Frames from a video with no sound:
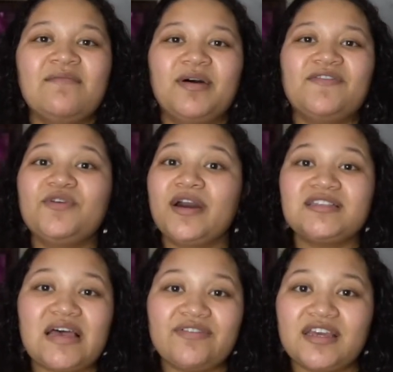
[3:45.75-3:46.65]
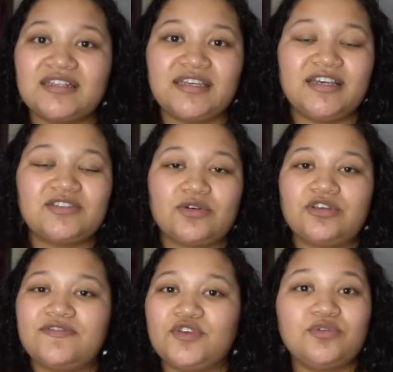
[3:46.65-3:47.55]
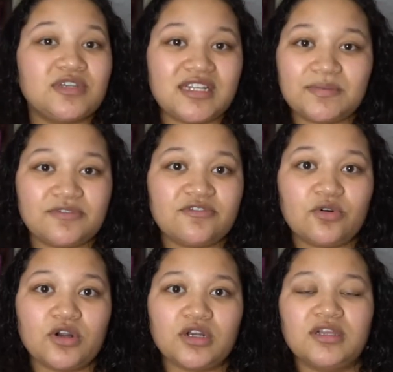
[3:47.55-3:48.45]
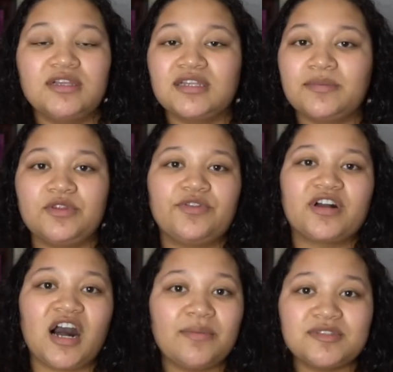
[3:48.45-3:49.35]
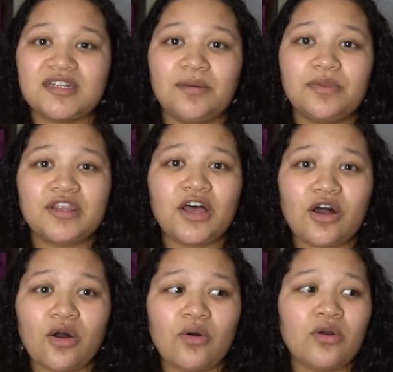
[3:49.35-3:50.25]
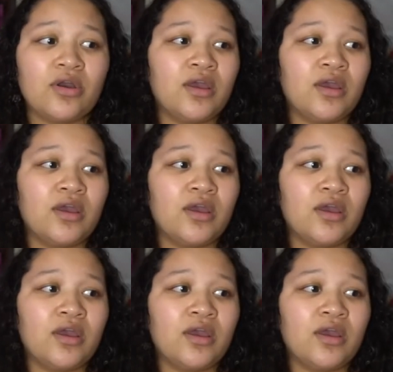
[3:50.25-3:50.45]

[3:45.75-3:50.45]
but if you guys have any ideas or if you did it before, let me know in the comments down below